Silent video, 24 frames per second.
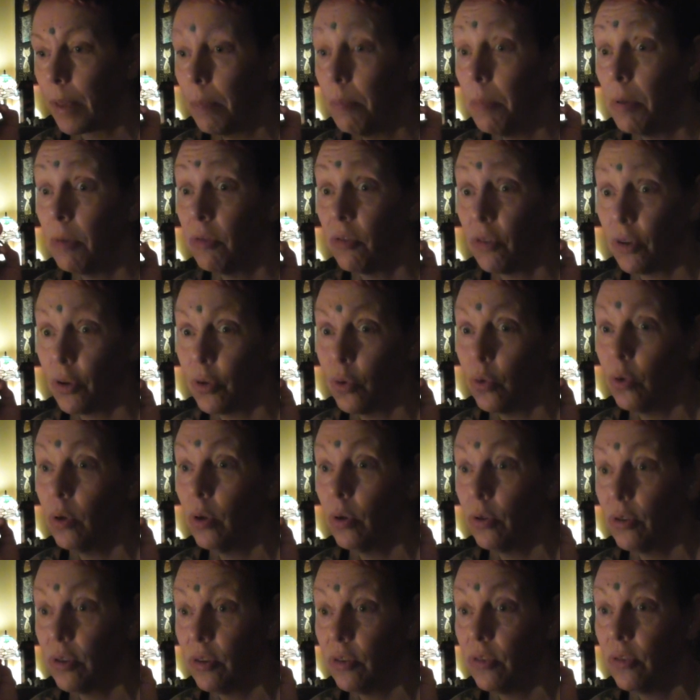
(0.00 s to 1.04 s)
mystical
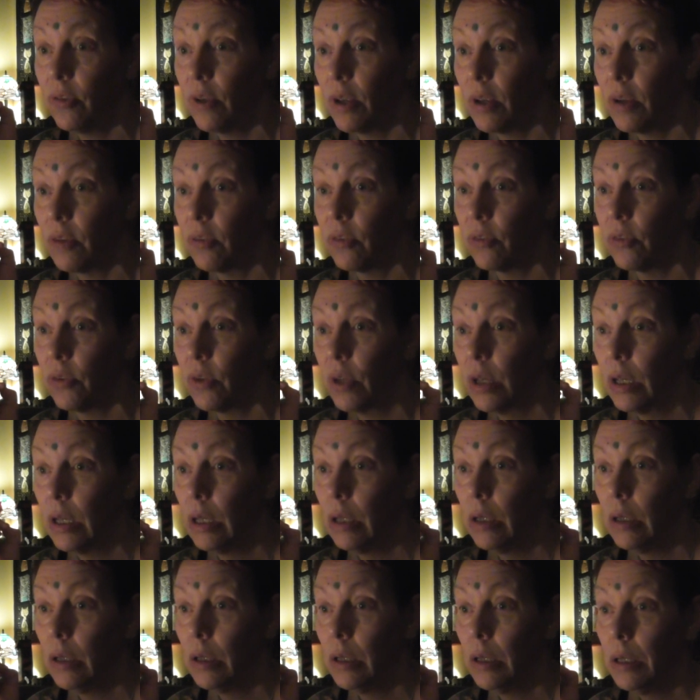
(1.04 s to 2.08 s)
logistics.
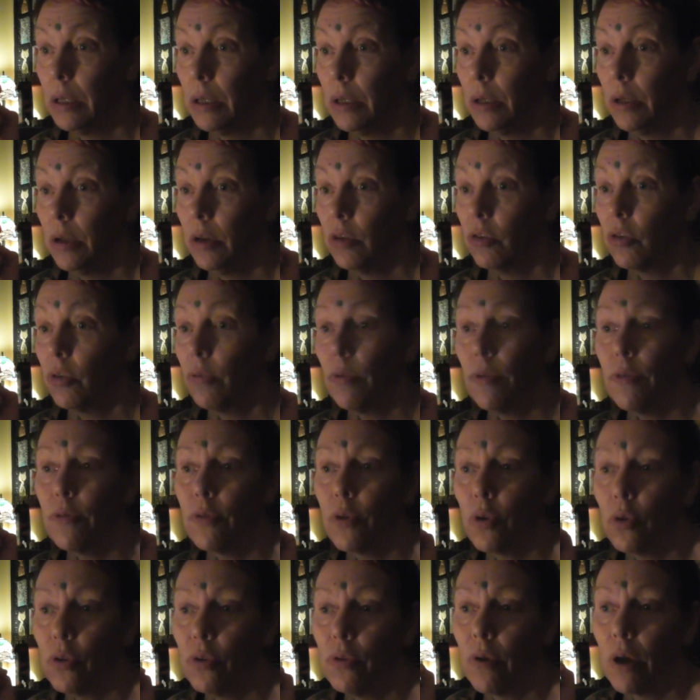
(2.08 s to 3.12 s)
So
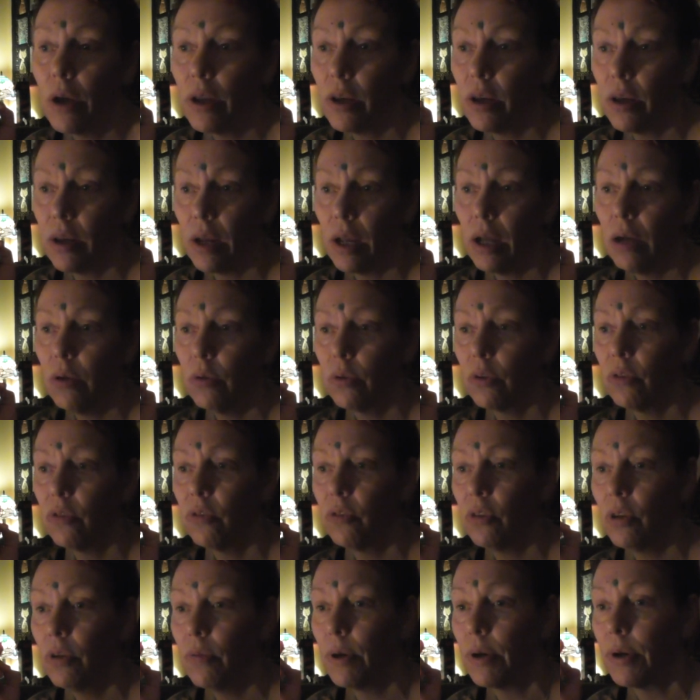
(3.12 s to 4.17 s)
we've got to ride it out and
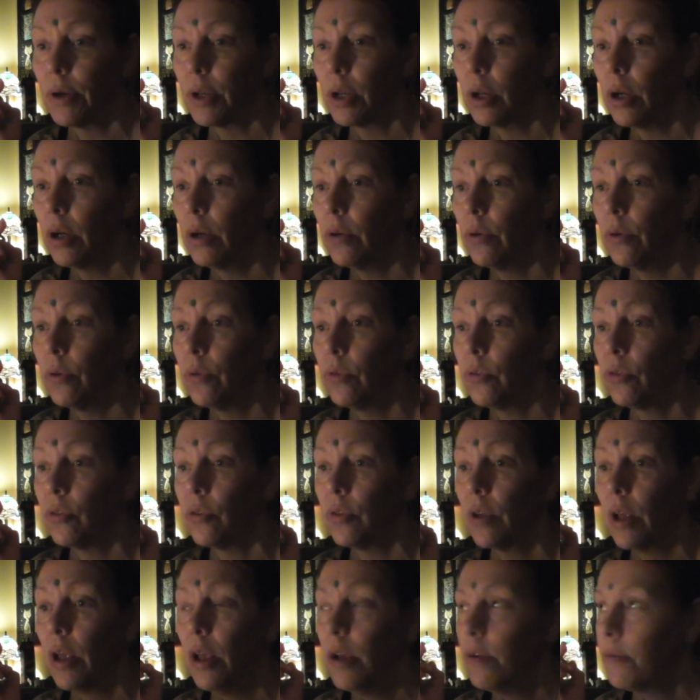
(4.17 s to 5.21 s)
see where it
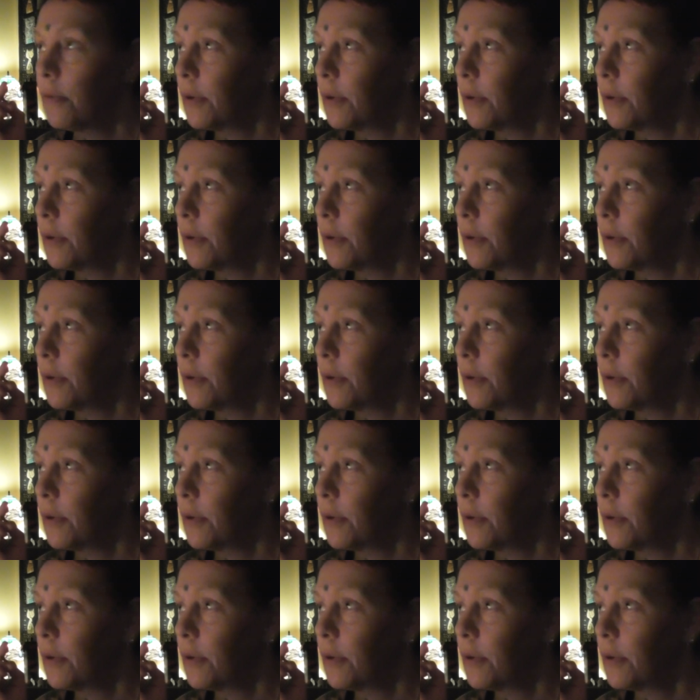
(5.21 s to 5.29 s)
goes.